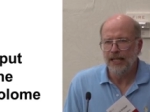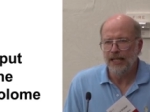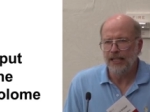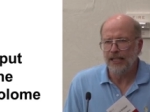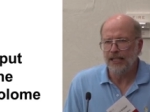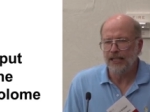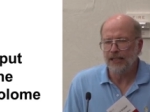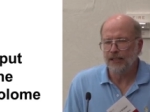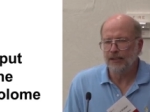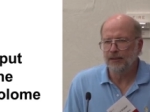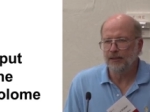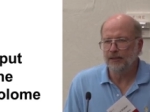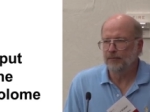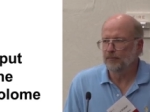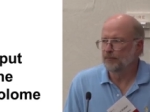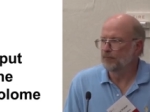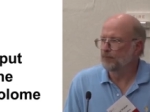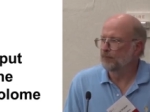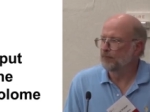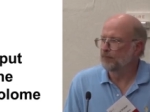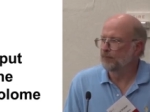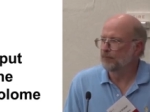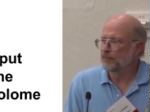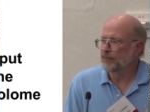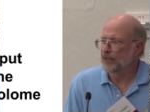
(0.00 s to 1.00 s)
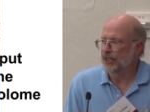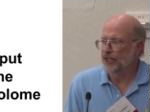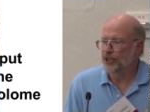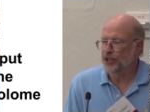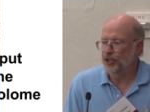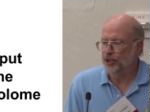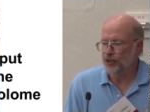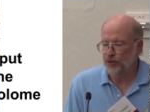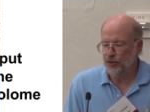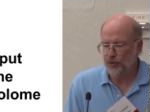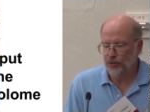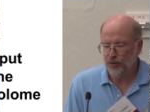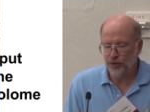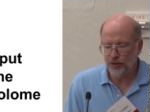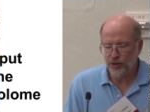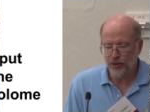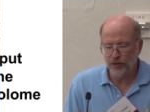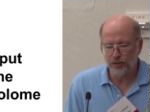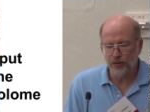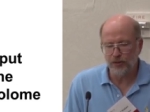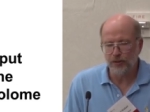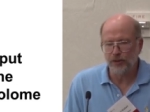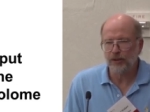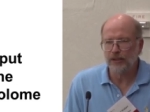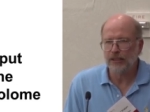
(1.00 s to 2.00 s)
in tissues
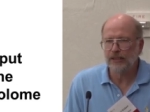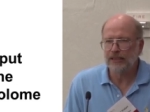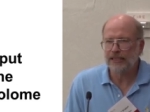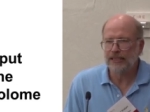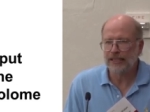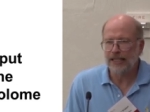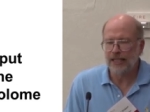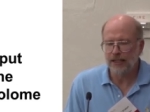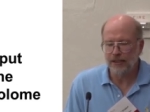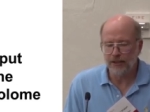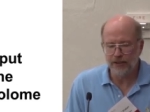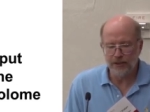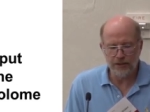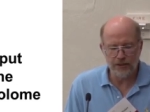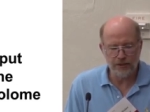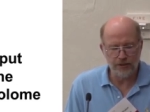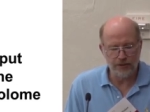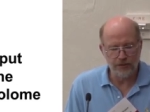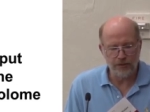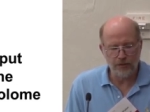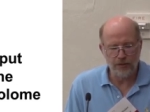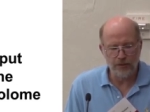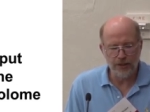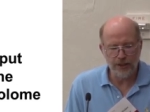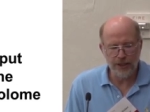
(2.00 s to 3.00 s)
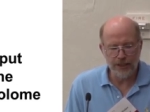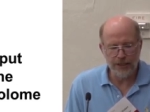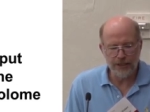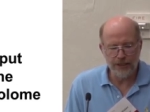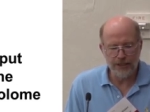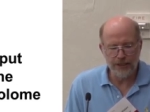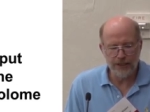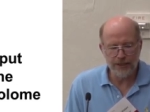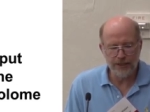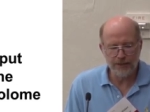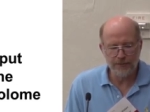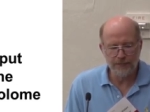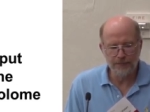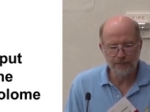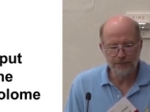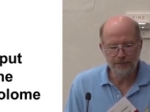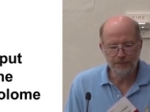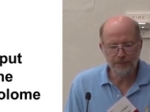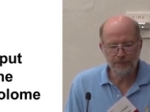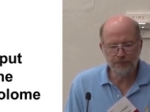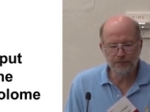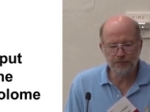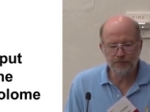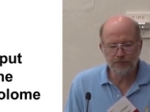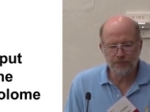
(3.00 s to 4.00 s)
or cells or organs.
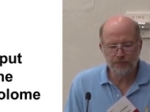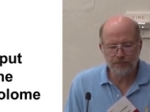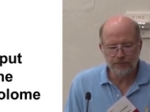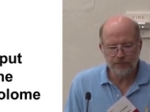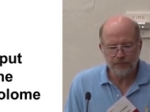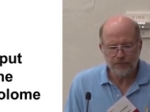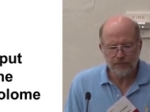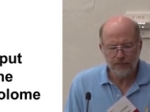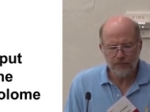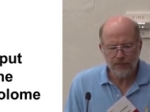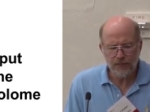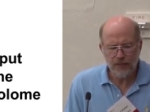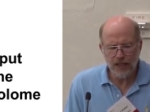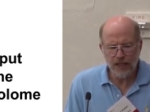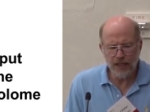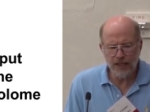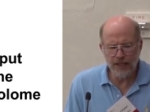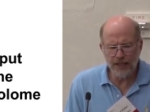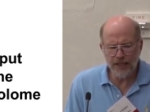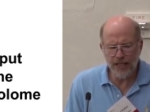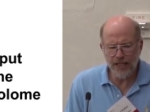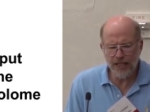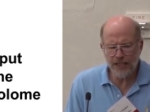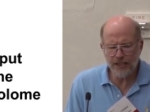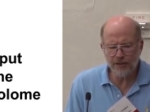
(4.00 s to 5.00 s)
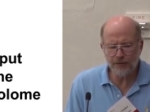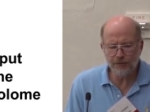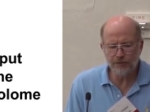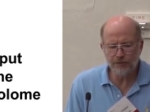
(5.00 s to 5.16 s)
In the case